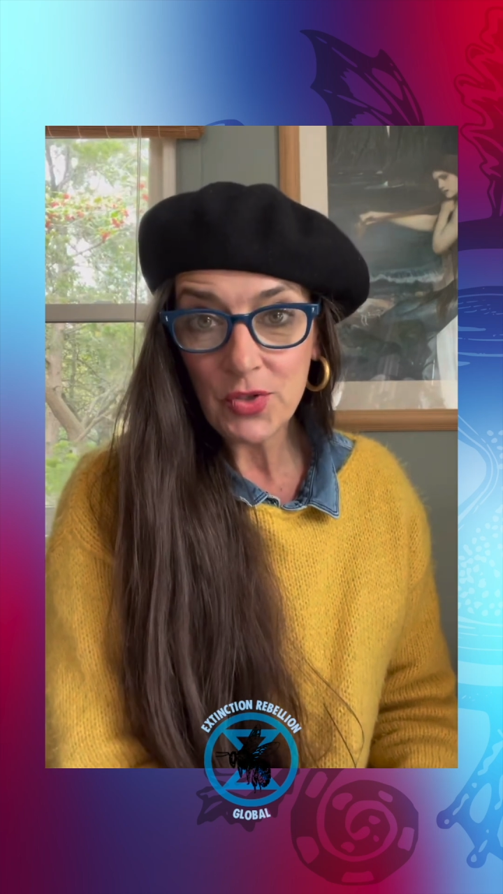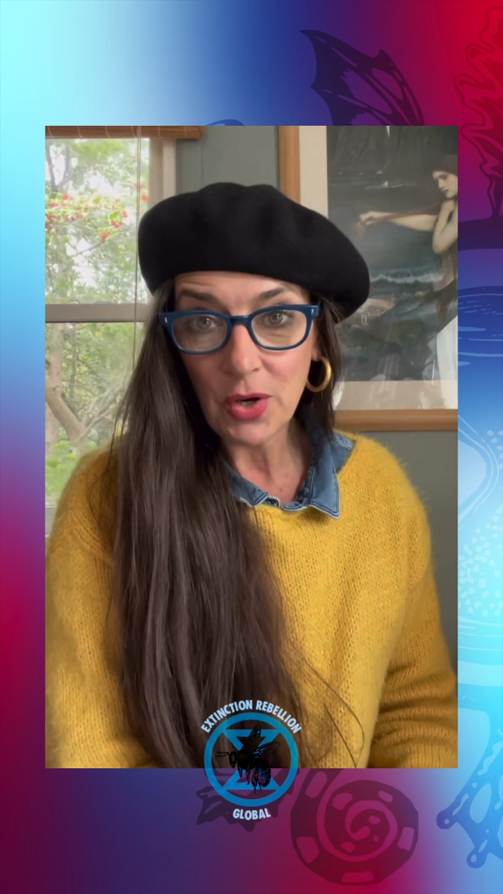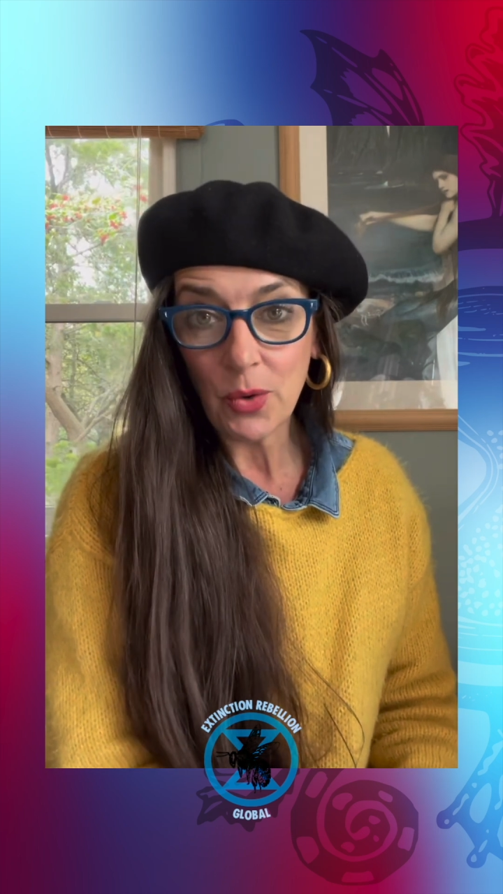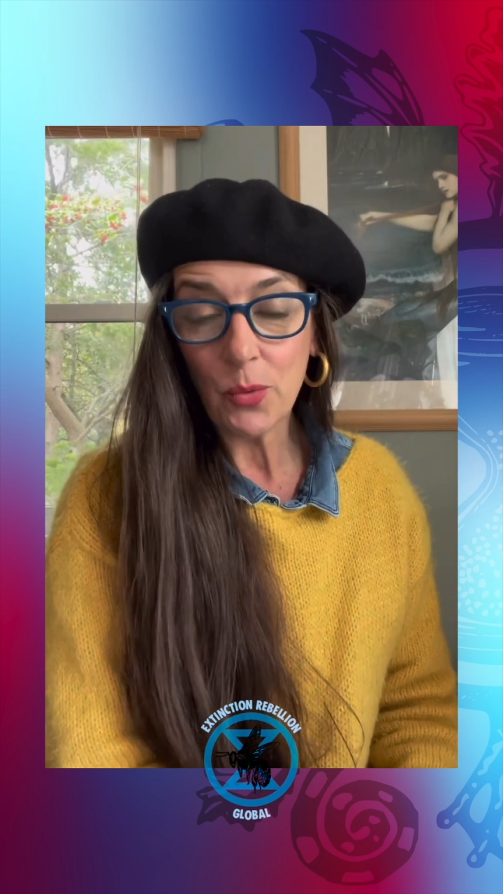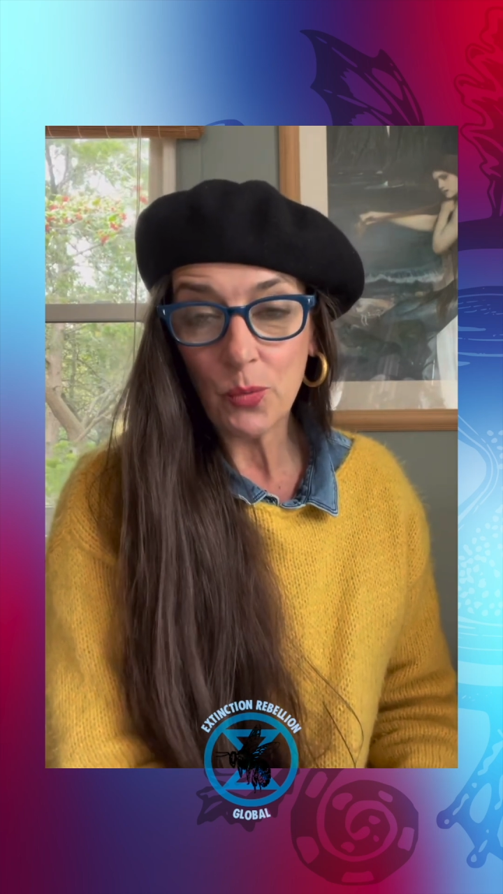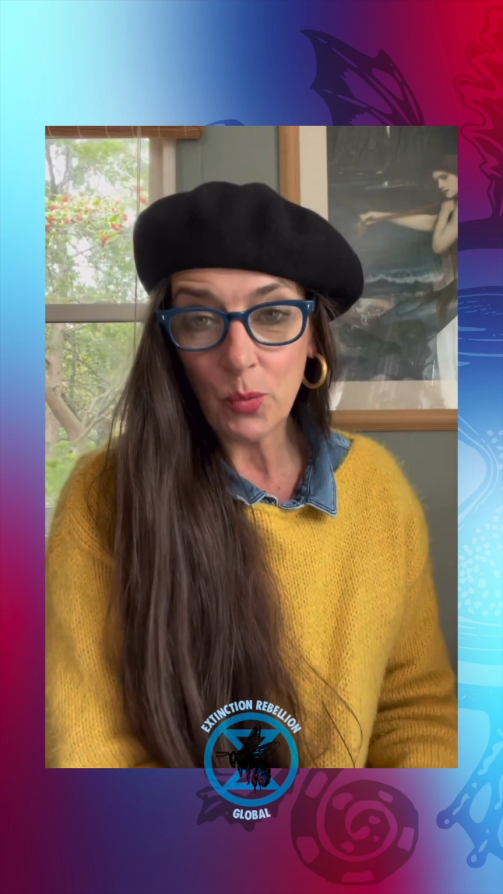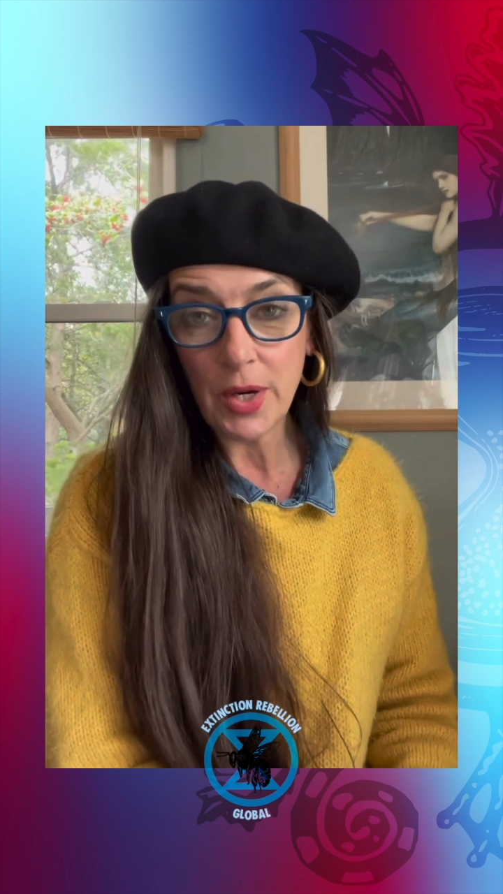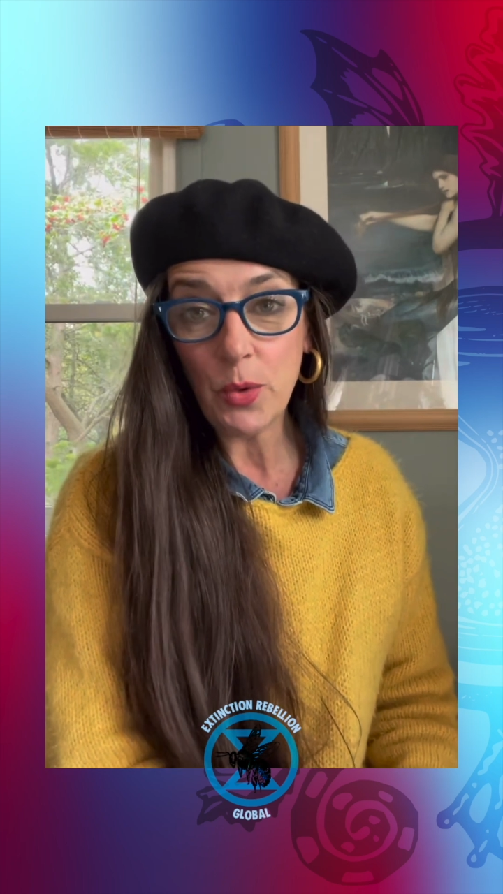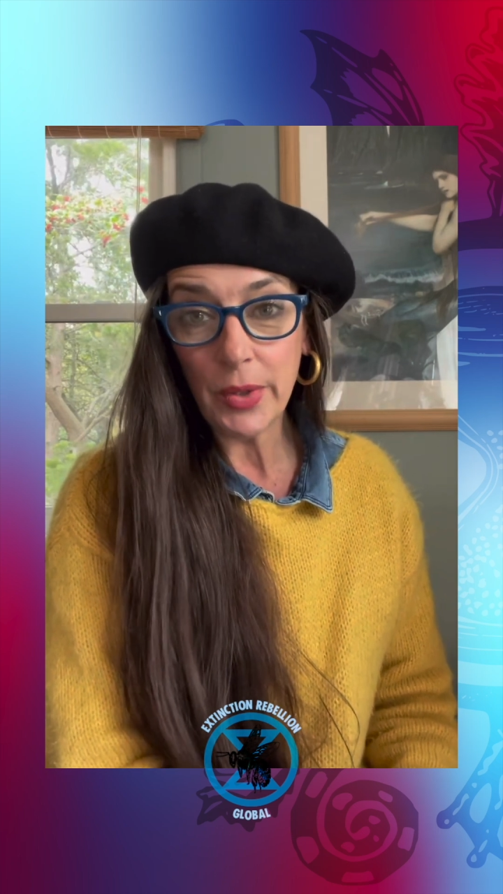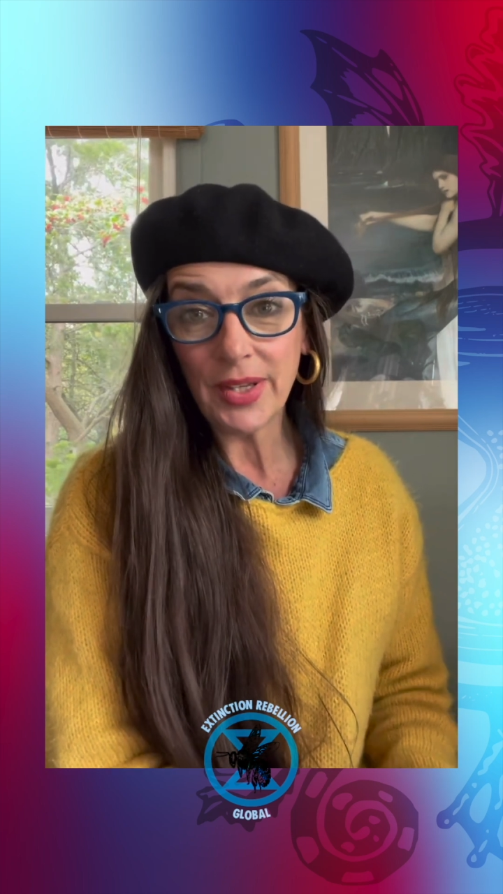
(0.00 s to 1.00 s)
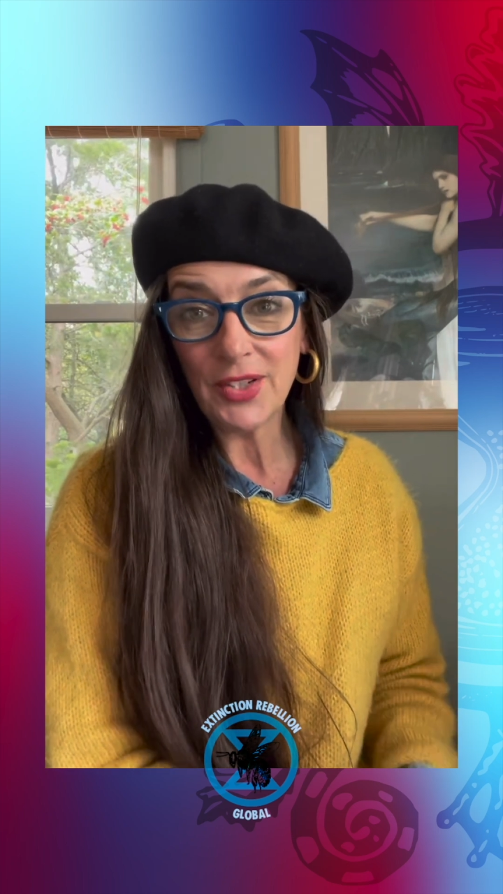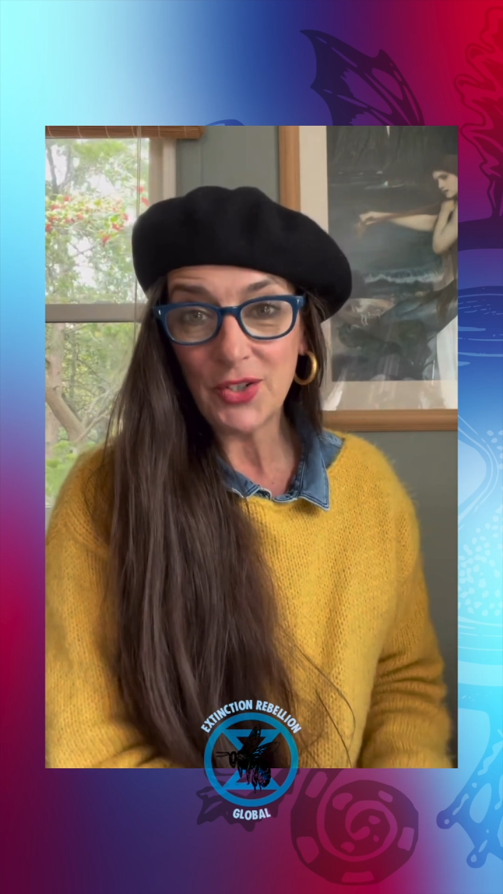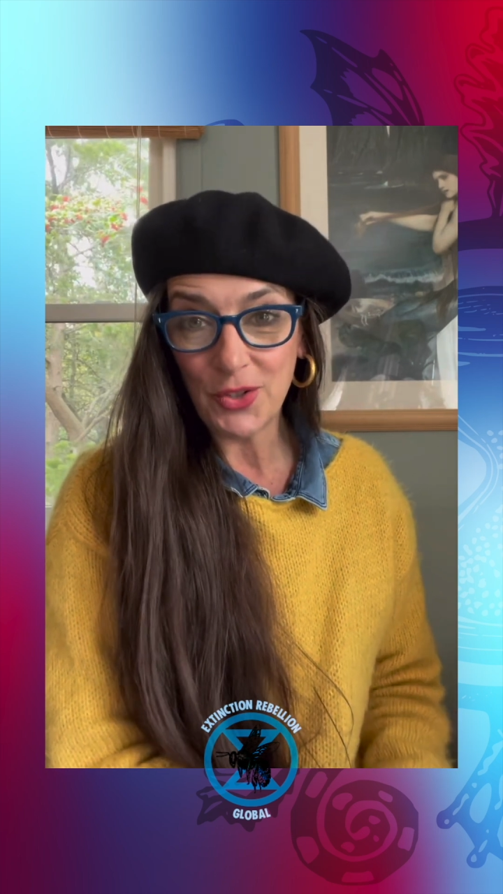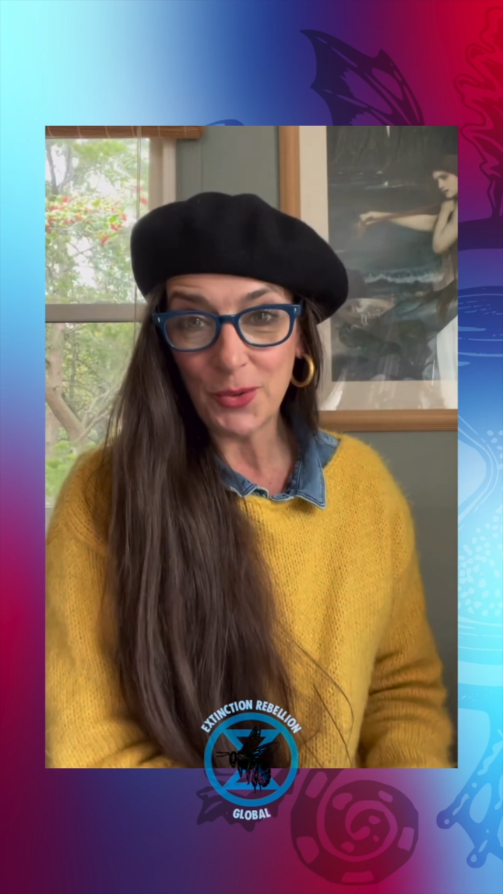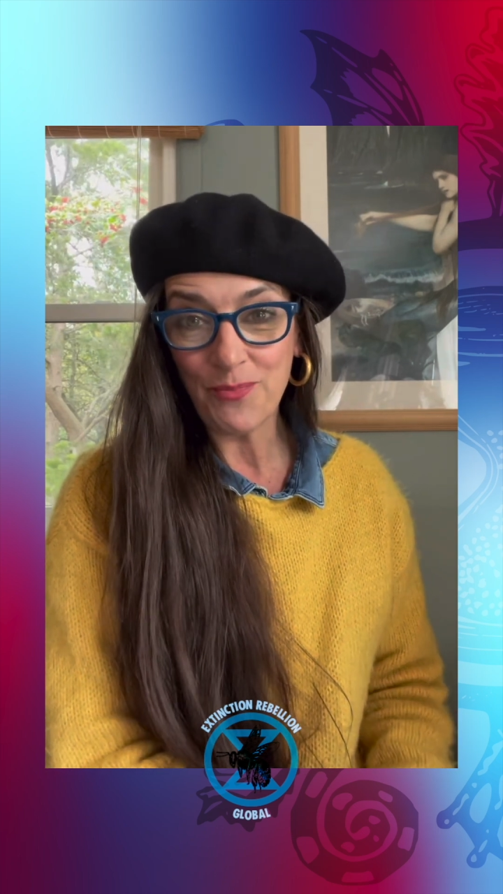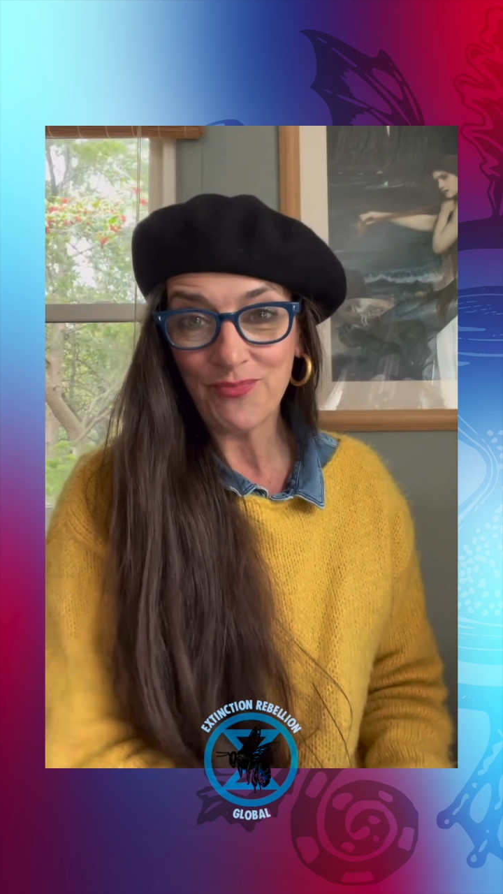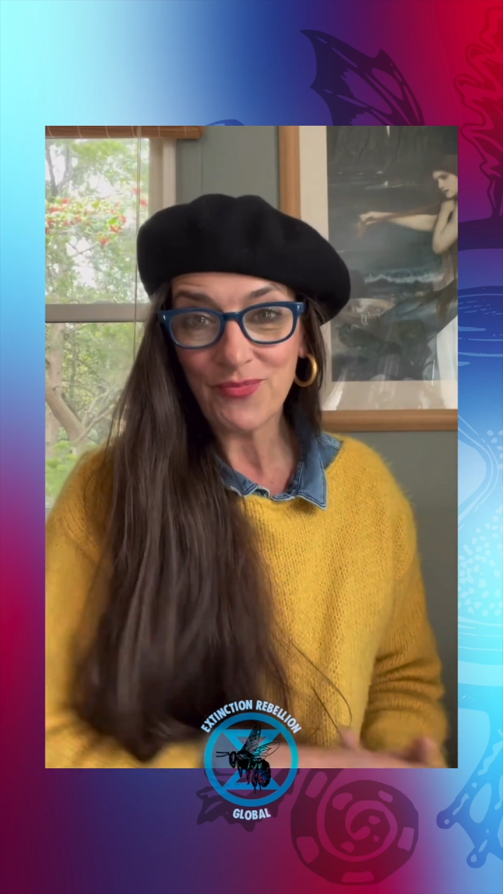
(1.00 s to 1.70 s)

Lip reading: So what are you willing to do?